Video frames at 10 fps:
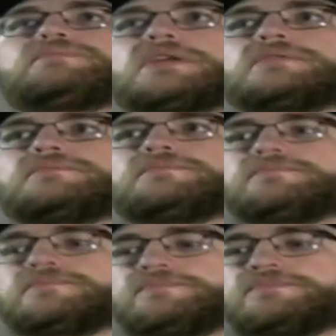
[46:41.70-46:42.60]

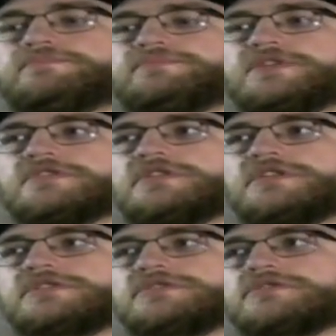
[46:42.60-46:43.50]
Polar, and
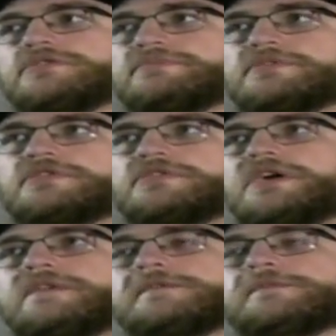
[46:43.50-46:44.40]
Pura